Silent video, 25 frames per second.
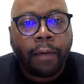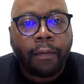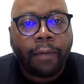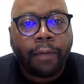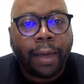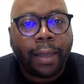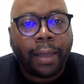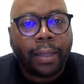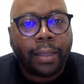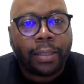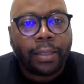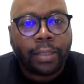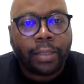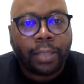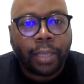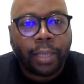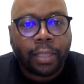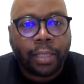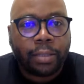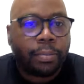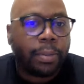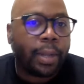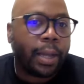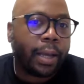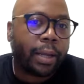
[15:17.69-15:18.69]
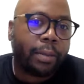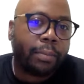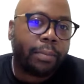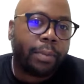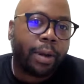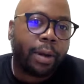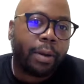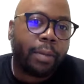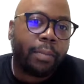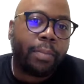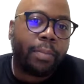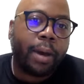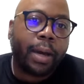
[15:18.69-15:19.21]
violence against Black and
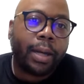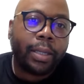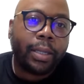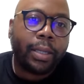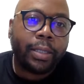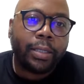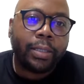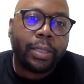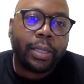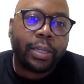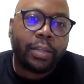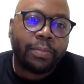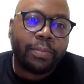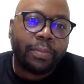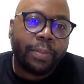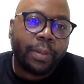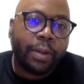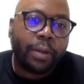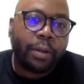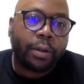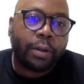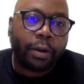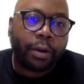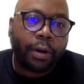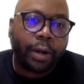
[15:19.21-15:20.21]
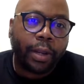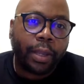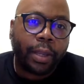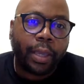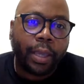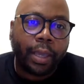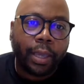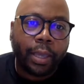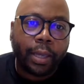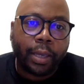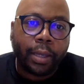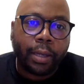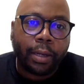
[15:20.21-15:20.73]
Brown bodies that has been occurring
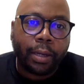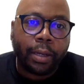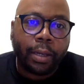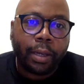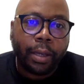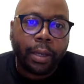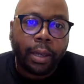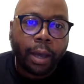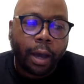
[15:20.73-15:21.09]
in